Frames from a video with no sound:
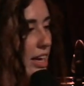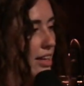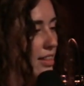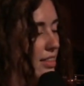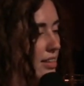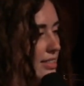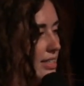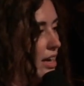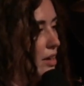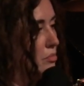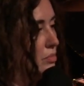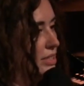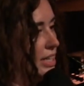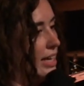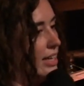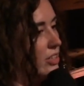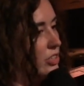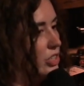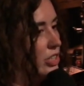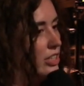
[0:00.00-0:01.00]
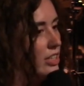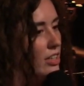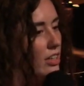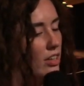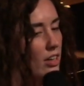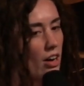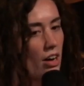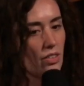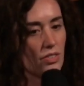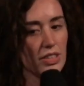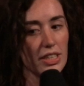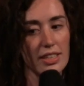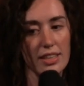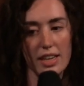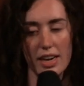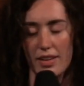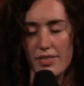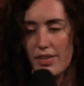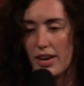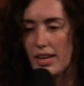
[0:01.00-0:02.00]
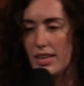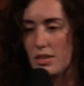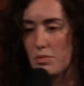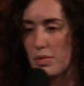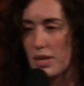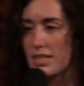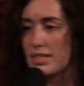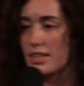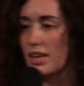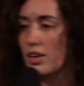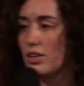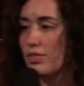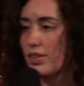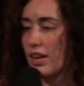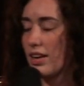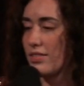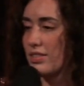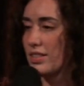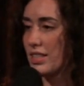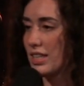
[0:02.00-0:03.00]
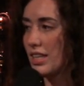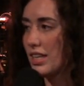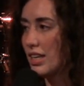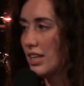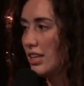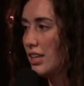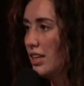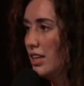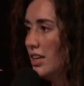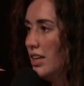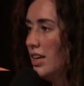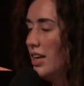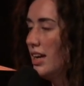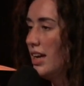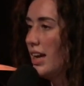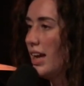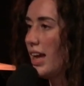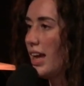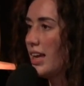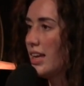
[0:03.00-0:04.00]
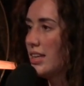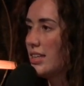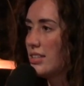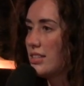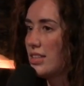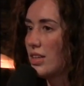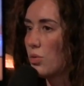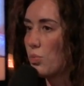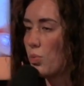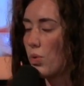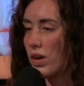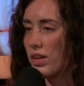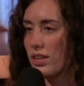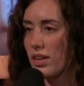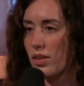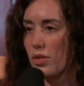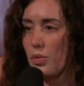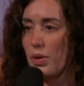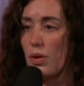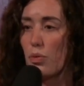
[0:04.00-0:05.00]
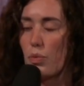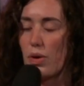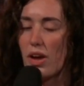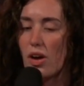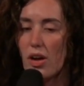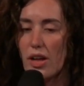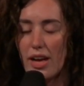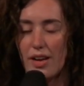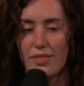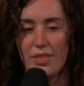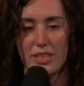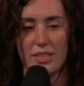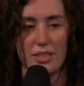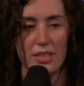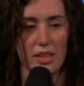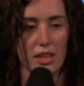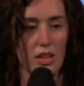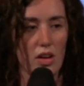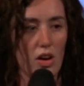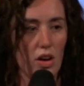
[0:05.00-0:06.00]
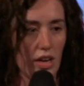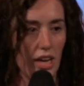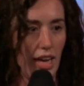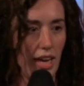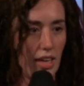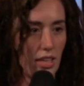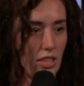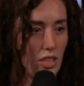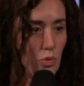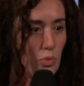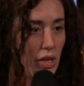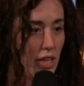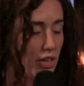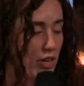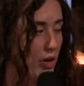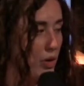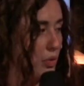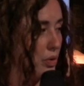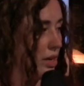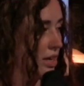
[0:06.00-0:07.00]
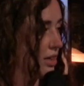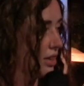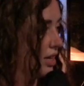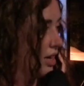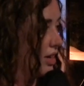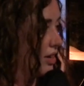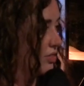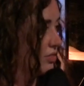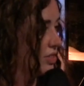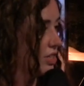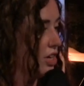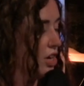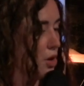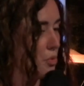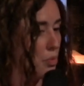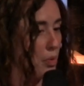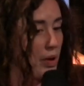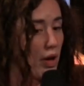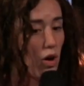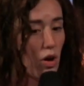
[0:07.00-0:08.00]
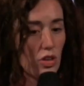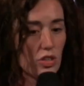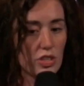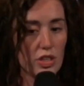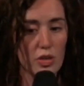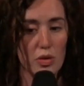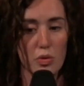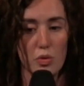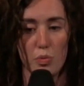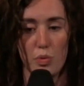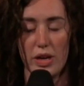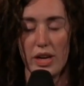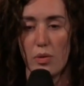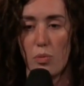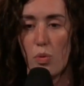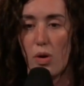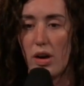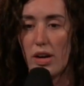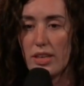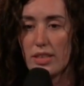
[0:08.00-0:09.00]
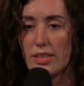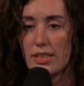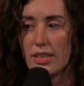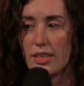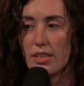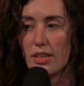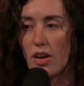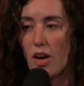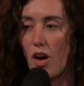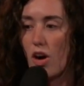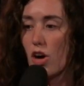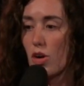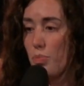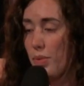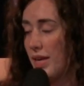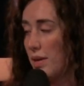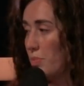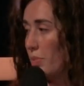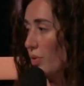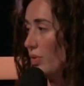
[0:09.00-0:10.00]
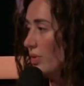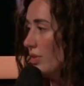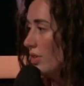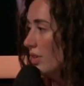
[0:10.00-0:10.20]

the temptation often that I find in myself and I've seen is that one, we, we all have this longing to be known and loved, but we also, we want our people.